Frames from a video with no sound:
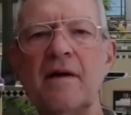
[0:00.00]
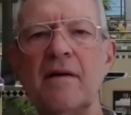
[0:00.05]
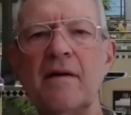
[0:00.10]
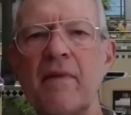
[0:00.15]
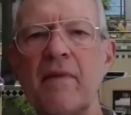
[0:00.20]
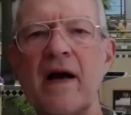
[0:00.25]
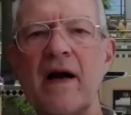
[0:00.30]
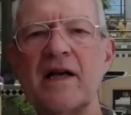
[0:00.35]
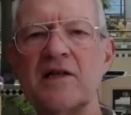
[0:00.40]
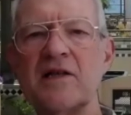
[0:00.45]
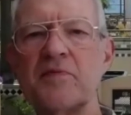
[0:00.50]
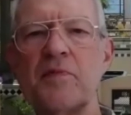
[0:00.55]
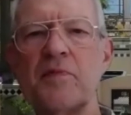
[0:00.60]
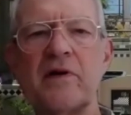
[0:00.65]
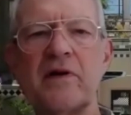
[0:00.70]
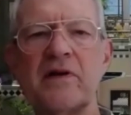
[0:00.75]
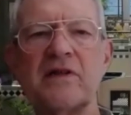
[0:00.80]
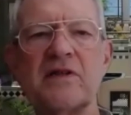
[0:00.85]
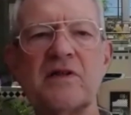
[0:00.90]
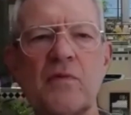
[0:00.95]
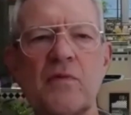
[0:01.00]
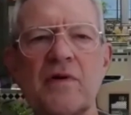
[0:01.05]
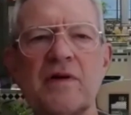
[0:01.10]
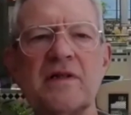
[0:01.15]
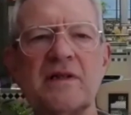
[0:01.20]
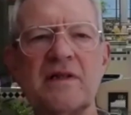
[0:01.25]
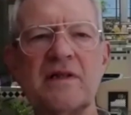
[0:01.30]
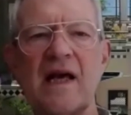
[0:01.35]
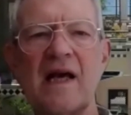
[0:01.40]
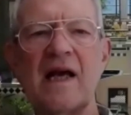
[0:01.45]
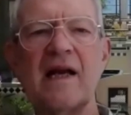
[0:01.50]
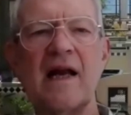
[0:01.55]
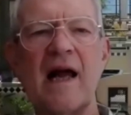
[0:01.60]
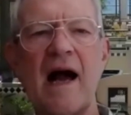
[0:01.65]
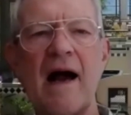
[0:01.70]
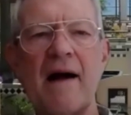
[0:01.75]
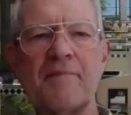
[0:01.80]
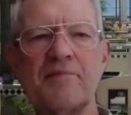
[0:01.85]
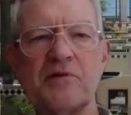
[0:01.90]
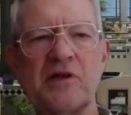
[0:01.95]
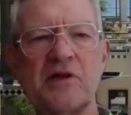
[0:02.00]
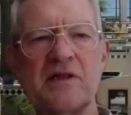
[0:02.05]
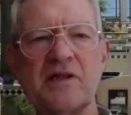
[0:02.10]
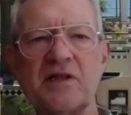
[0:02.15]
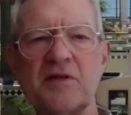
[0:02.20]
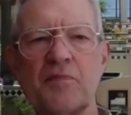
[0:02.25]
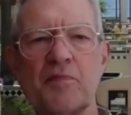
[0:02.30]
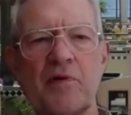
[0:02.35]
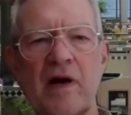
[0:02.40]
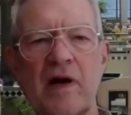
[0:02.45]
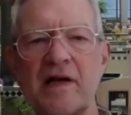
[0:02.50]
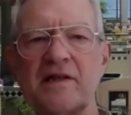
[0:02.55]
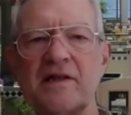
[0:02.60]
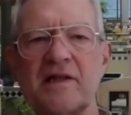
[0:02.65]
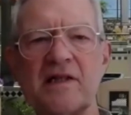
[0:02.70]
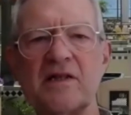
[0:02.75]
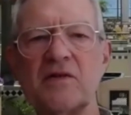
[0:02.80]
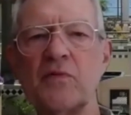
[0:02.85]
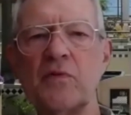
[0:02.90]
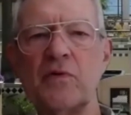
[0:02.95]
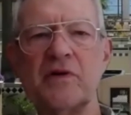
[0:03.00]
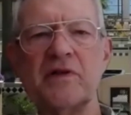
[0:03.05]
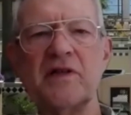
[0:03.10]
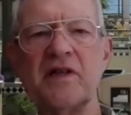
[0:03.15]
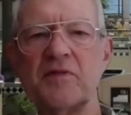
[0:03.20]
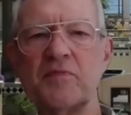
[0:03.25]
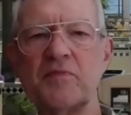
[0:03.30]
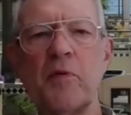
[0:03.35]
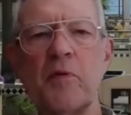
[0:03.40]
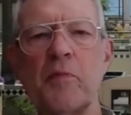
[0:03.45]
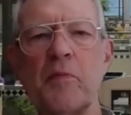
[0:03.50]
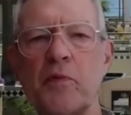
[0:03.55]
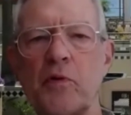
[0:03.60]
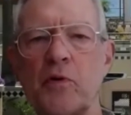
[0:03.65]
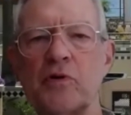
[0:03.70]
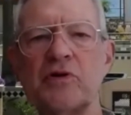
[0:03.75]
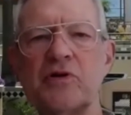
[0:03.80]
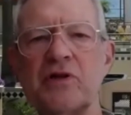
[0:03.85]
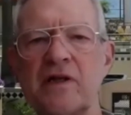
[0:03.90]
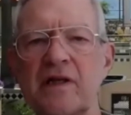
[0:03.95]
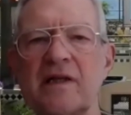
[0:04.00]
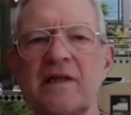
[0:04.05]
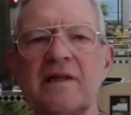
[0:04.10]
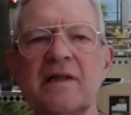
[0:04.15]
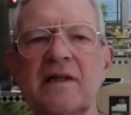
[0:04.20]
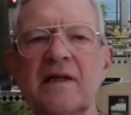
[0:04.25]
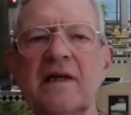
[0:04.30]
My experience was that options prices were disproportionate